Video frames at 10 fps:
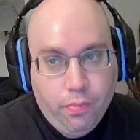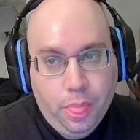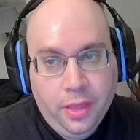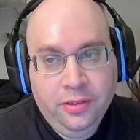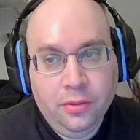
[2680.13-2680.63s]

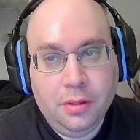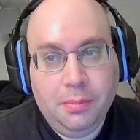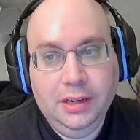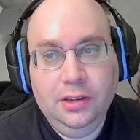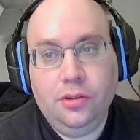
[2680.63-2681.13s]
So the
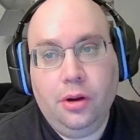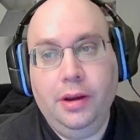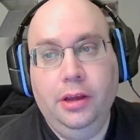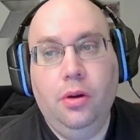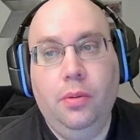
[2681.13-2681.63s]
money is already
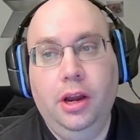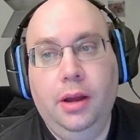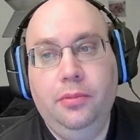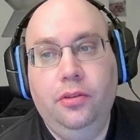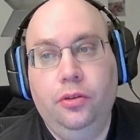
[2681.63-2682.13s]
going
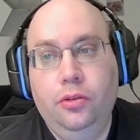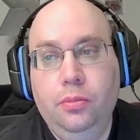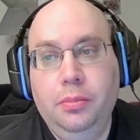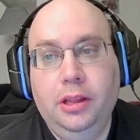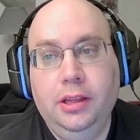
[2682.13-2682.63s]
up, so 2
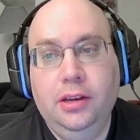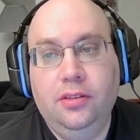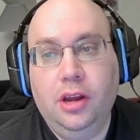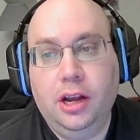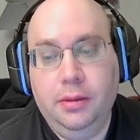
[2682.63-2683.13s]
million is
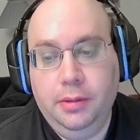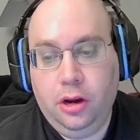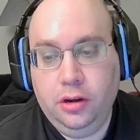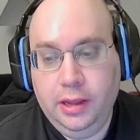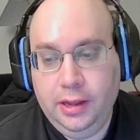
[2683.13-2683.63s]
not going to be
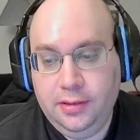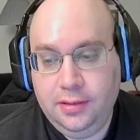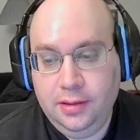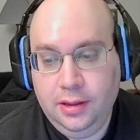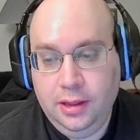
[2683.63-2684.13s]
hard to hit.
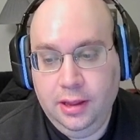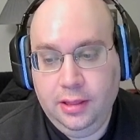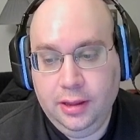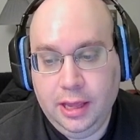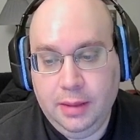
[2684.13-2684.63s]

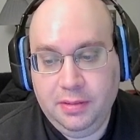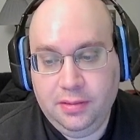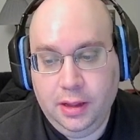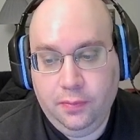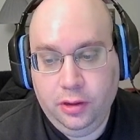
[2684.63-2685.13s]
The campus
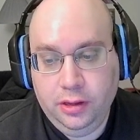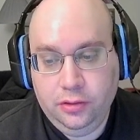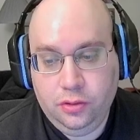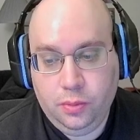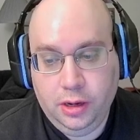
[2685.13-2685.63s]
level is
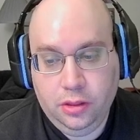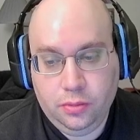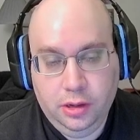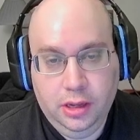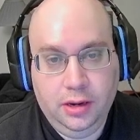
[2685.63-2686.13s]

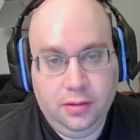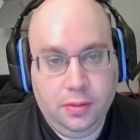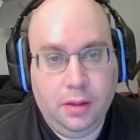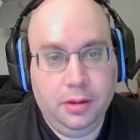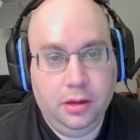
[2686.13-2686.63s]
23, and it's
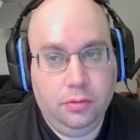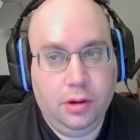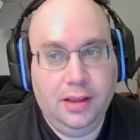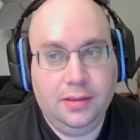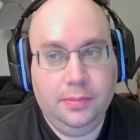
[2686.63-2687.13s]
probably going to
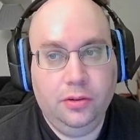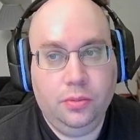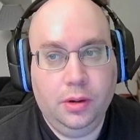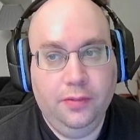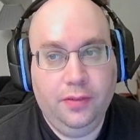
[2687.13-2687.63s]
rise up to
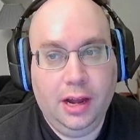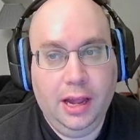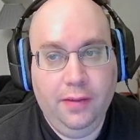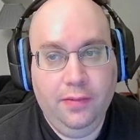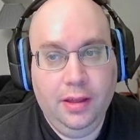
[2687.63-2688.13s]

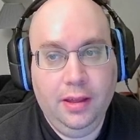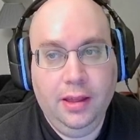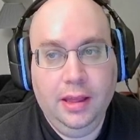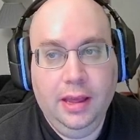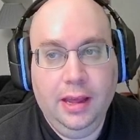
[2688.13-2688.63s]
25.
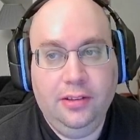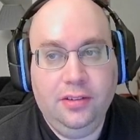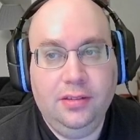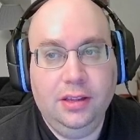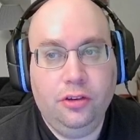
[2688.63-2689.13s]
It's
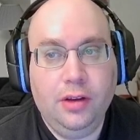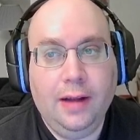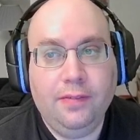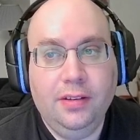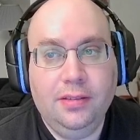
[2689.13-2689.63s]
just the
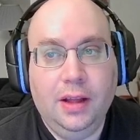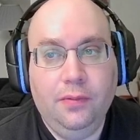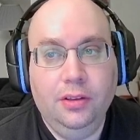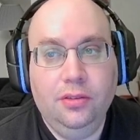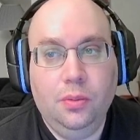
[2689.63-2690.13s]
attractiveness level
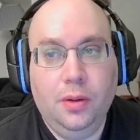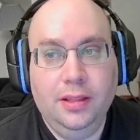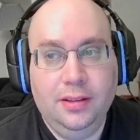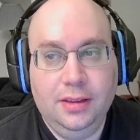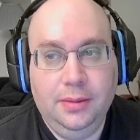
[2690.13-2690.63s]
is the one
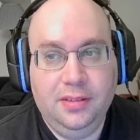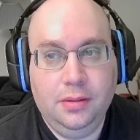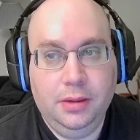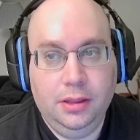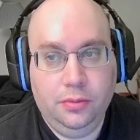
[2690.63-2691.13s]
that seems to
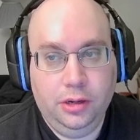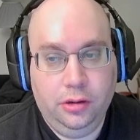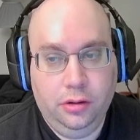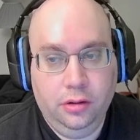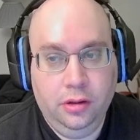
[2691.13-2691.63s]
be the
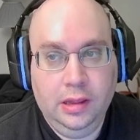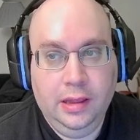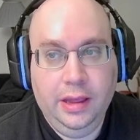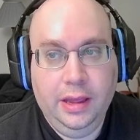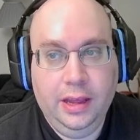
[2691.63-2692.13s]
real
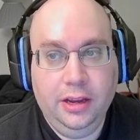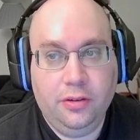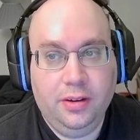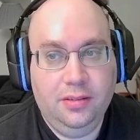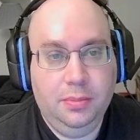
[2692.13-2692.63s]

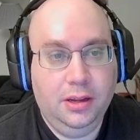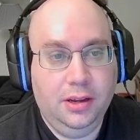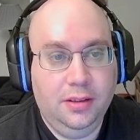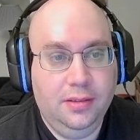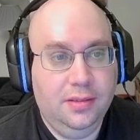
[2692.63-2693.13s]
hindrance,
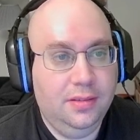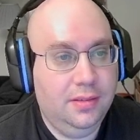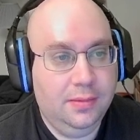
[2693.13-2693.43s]
because